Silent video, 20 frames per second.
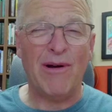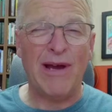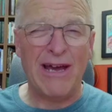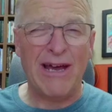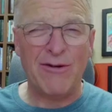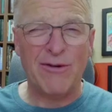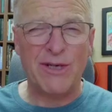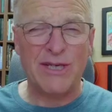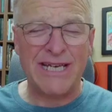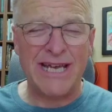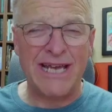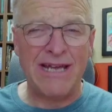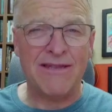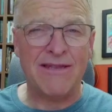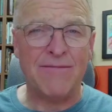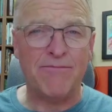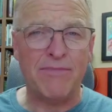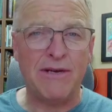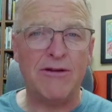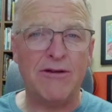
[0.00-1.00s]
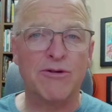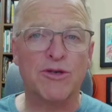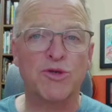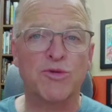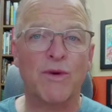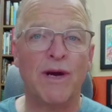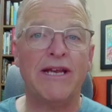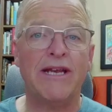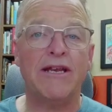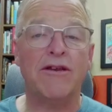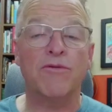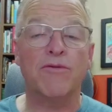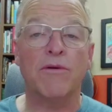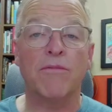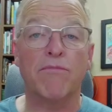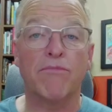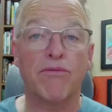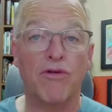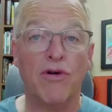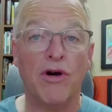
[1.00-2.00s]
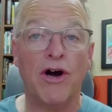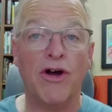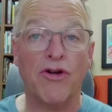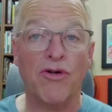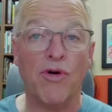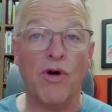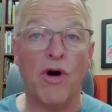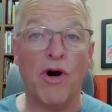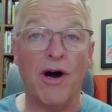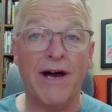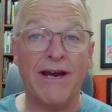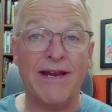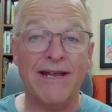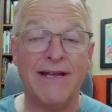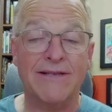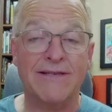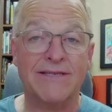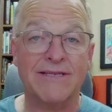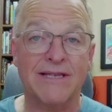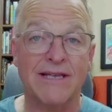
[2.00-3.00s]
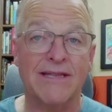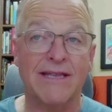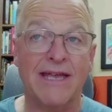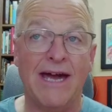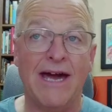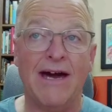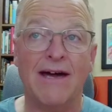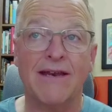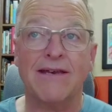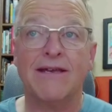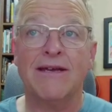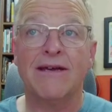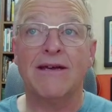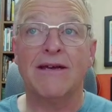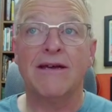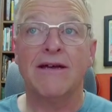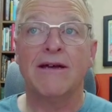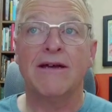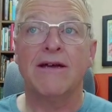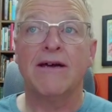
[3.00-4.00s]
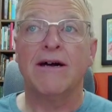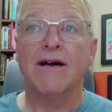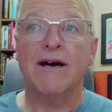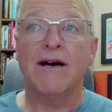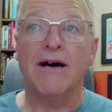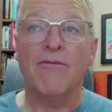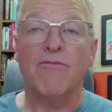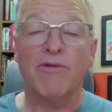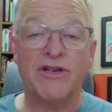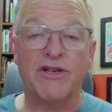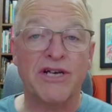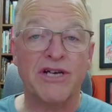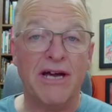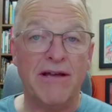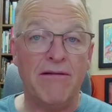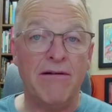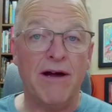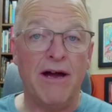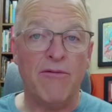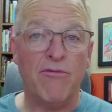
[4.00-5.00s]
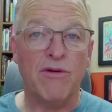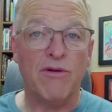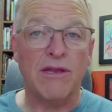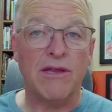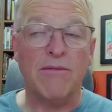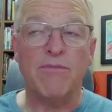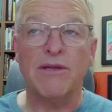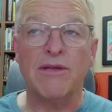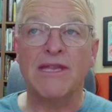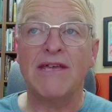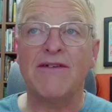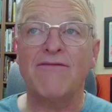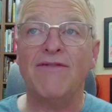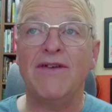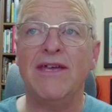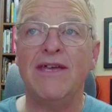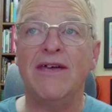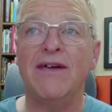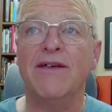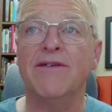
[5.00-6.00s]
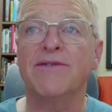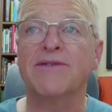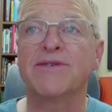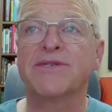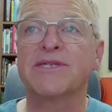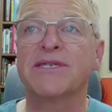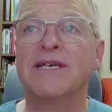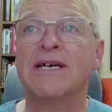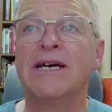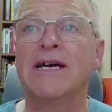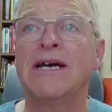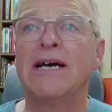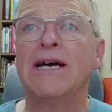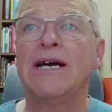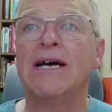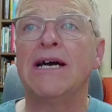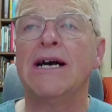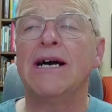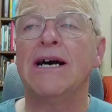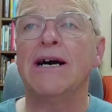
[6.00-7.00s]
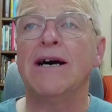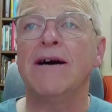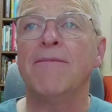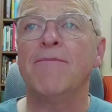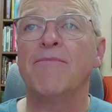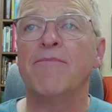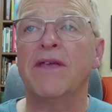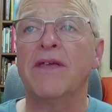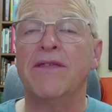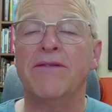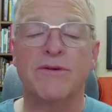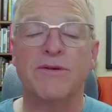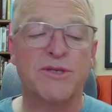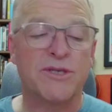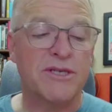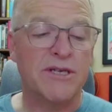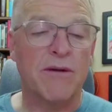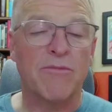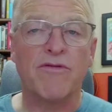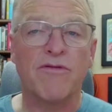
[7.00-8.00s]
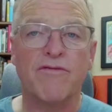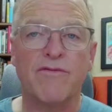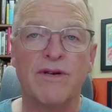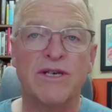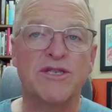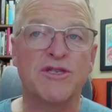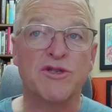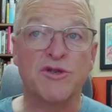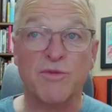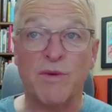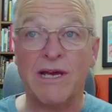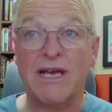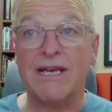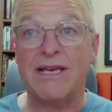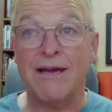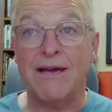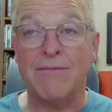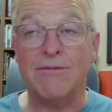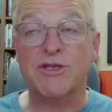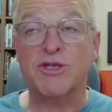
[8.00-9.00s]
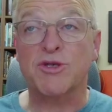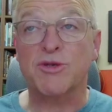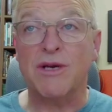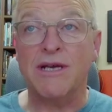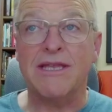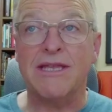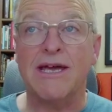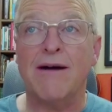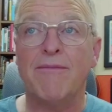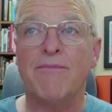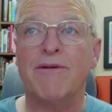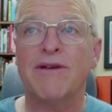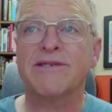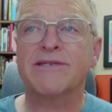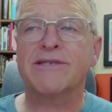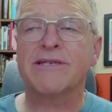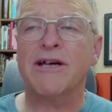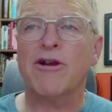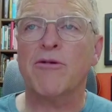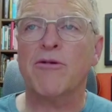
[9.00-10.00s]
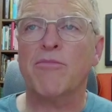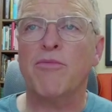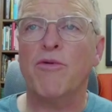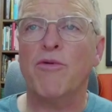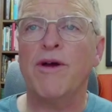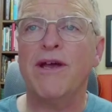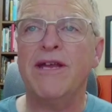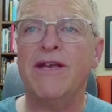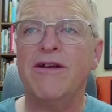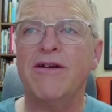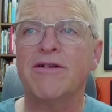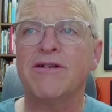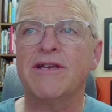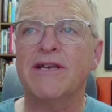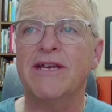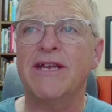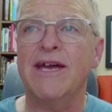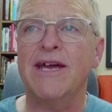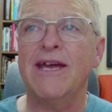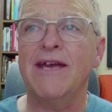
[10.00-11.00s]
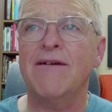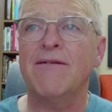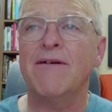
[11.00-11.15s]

understand that Peter's writing to a broader audience than that, which I really believe he is, and there's a number of reasons we could demonstrate that, but it's not our point here today,